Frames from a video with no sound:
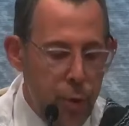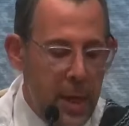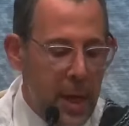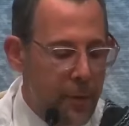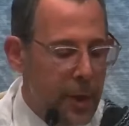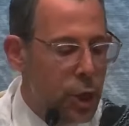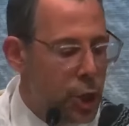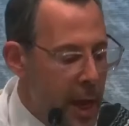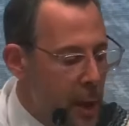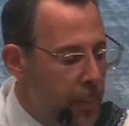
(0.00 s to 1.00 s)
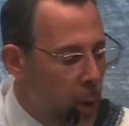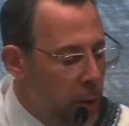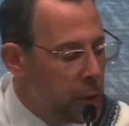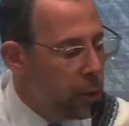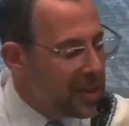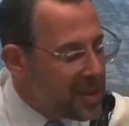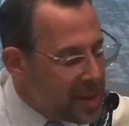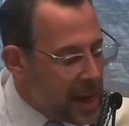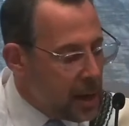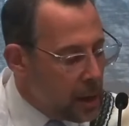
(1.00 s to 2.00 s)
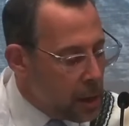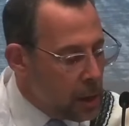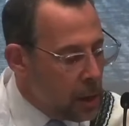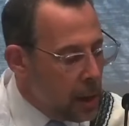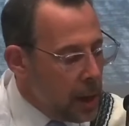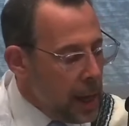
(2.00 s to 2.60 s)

you give a Shankbone to a Seder